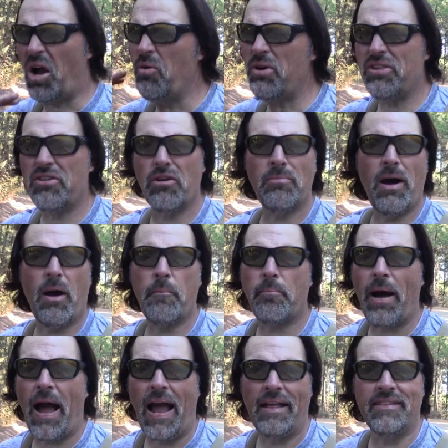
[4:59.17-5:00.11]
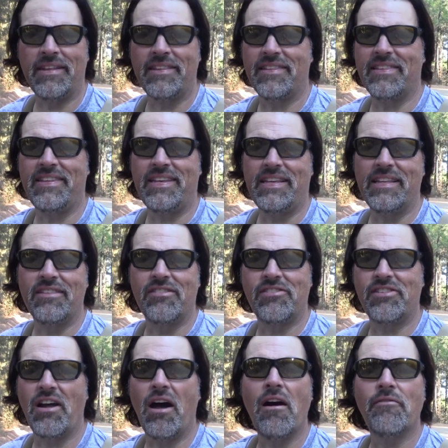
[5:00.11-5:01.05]
always hear about pilots seeing
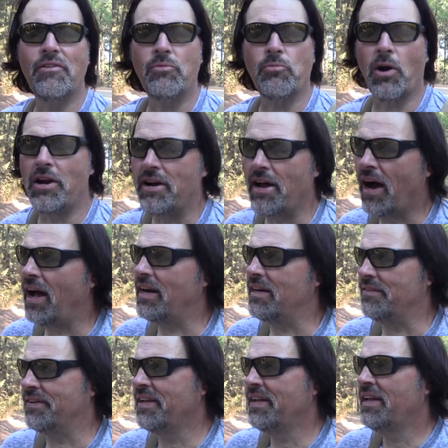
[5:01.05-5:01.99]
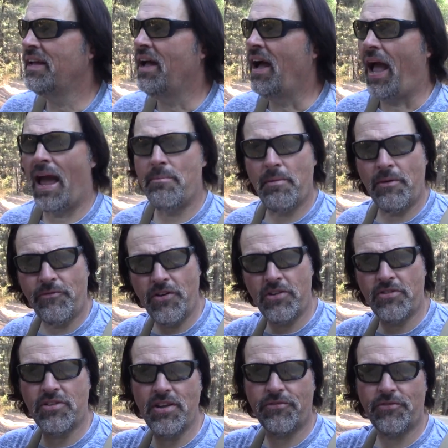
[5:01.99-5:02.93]
stuff and whatnot, and had my
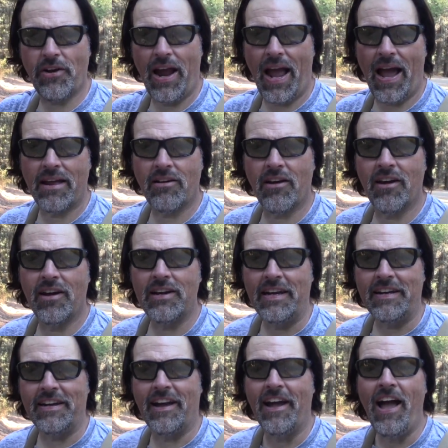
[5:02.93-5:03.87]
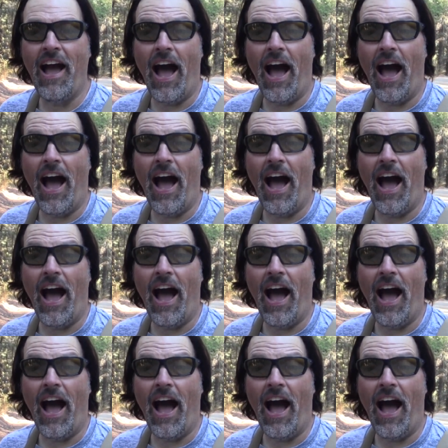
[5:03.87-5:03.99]
fish sniffer hat on, and